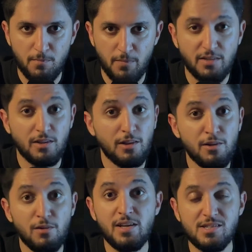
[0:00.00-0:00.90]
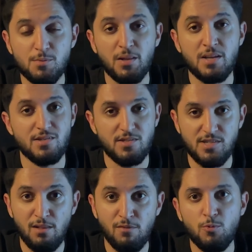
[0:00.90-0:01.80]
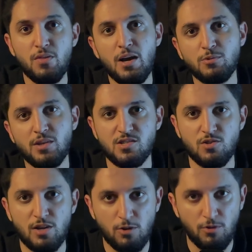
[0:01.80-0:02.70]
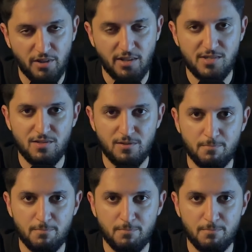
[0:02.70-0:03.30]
It clearly explains itself without extra context.